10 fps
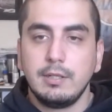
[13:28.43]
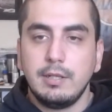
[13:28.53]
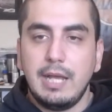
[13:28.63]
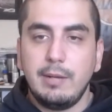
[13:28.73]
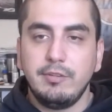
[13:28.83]

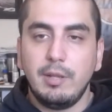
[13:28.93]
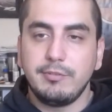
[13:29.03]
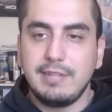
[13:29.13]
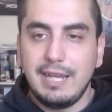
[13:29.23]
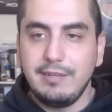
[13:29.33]
Hey, what's up,
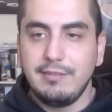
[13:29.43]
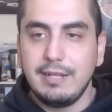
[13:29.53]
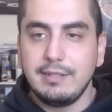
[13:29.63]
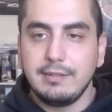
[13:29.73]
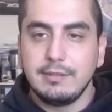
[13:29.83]
Stan? He
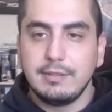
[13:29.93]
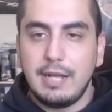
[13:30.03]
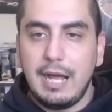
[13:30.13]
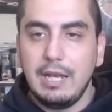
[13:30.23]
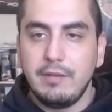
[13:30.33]
said,
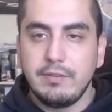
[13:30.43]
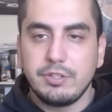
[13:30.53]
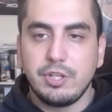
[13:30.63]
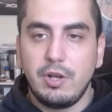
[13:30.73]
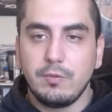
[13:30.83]
I love your
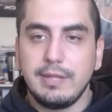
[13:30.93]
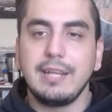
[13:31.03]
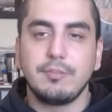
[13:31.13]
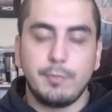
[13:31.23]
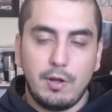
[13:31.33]
show.
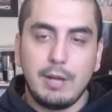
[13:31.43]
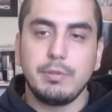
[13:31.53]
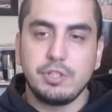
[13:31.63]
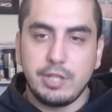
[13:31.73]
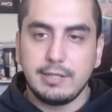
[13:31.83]
Thanks, bro. I
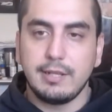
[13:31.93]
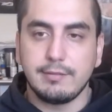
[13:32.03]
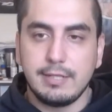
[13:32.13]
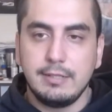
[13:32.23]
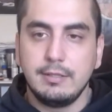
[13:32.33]
appreciate that,
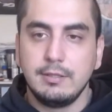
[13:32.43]
Stan.